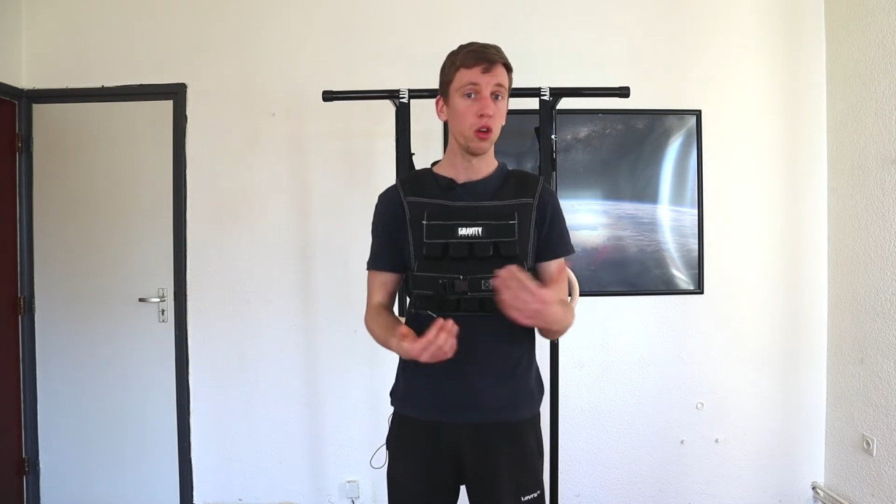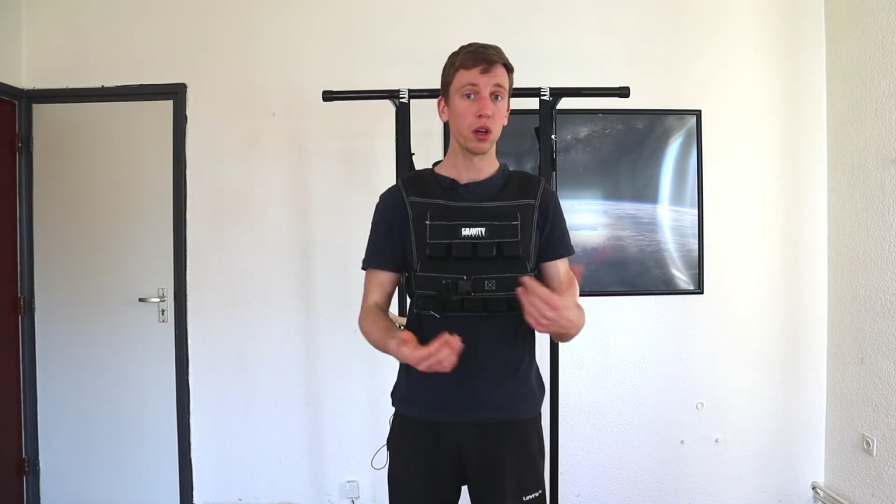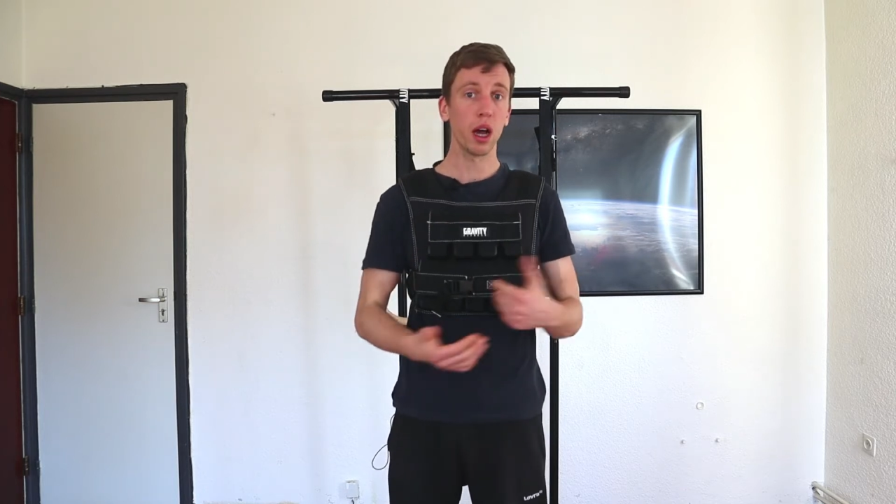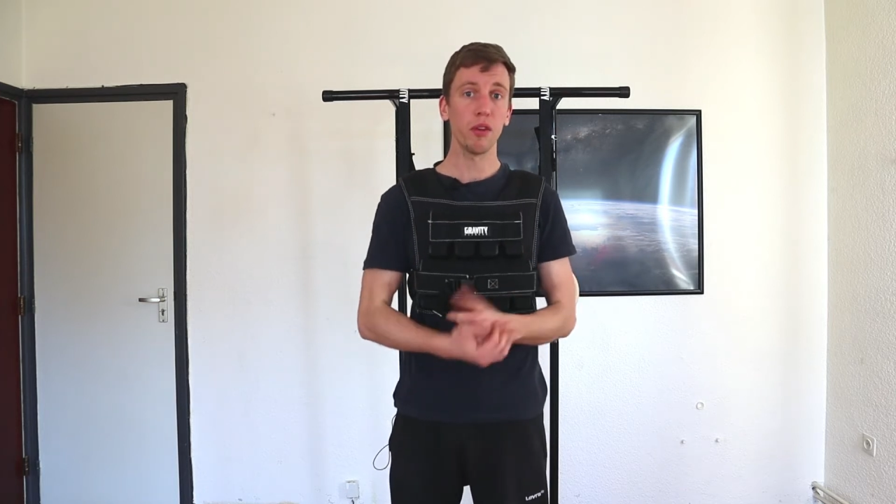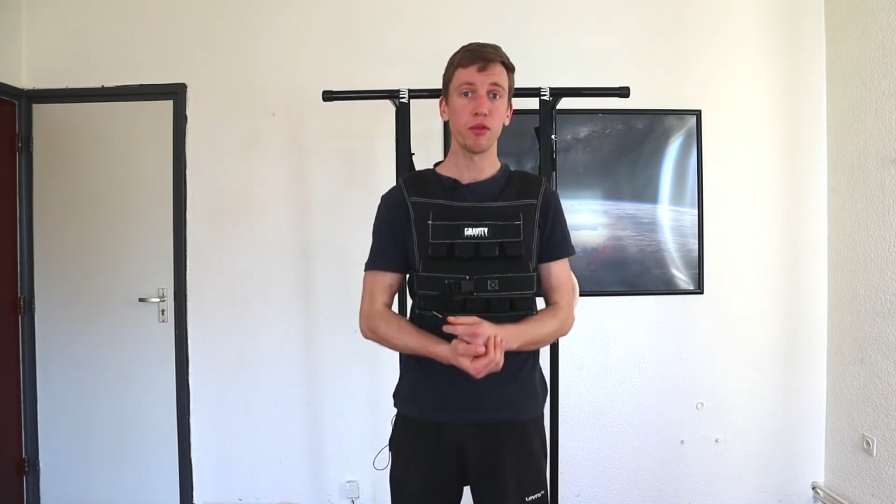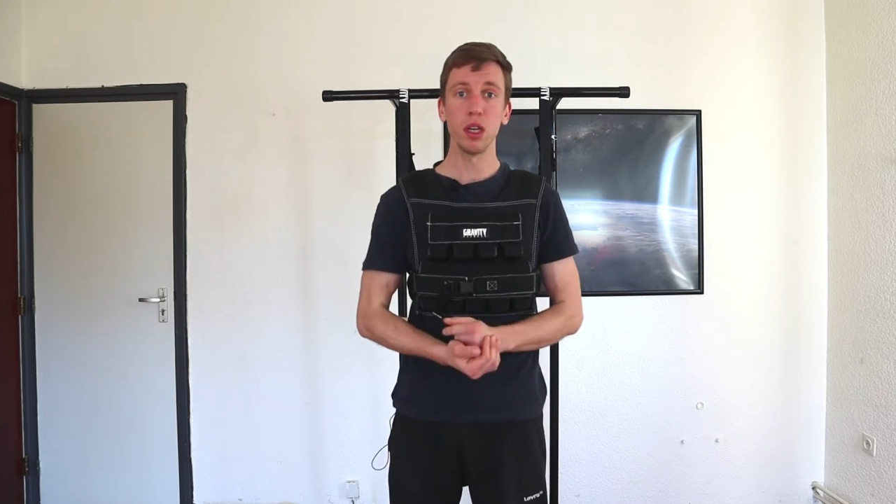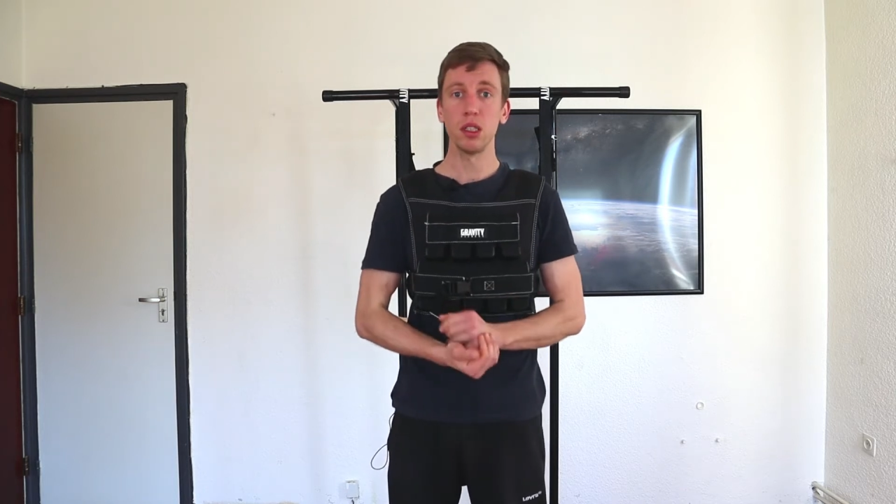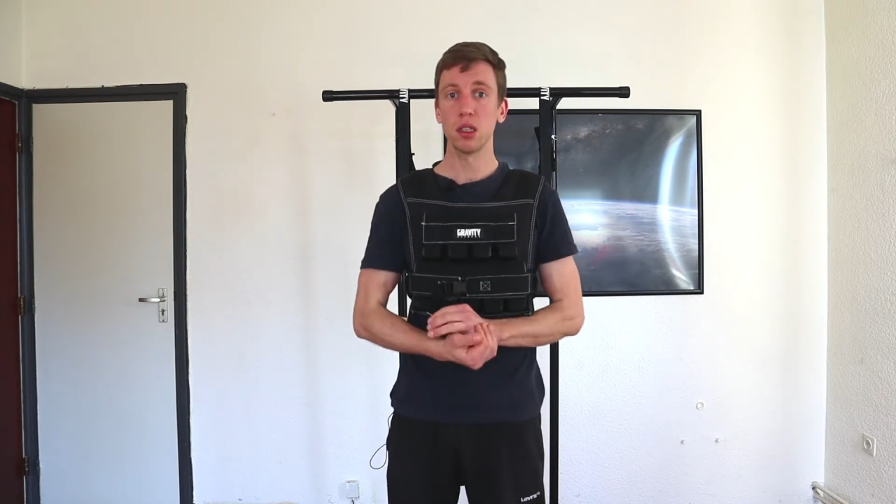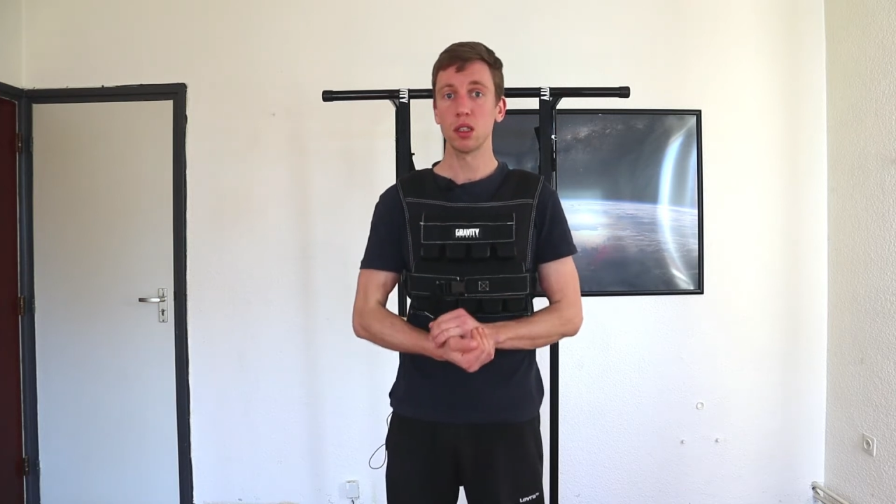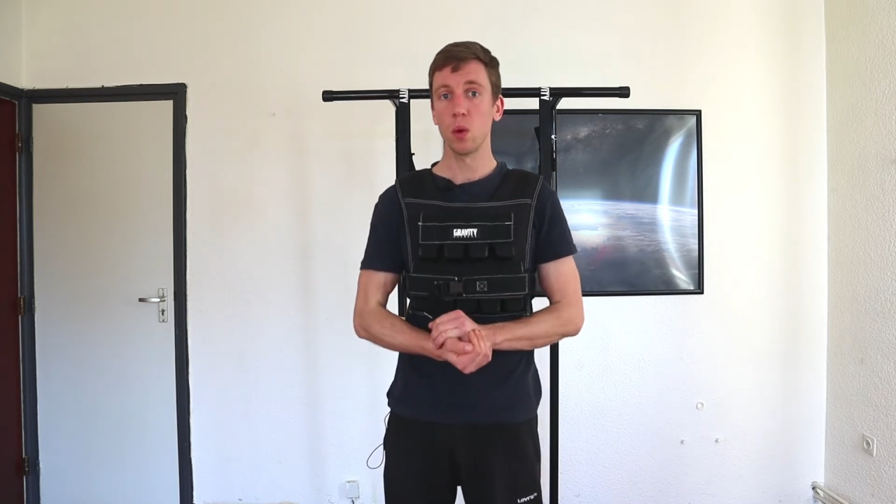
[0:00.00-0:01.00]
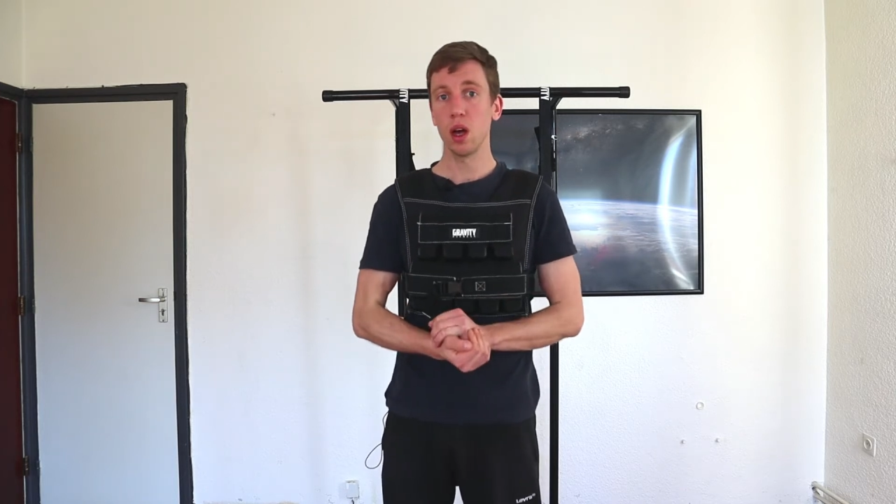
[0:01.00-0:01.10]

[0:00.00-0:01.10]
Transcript: your calf raises as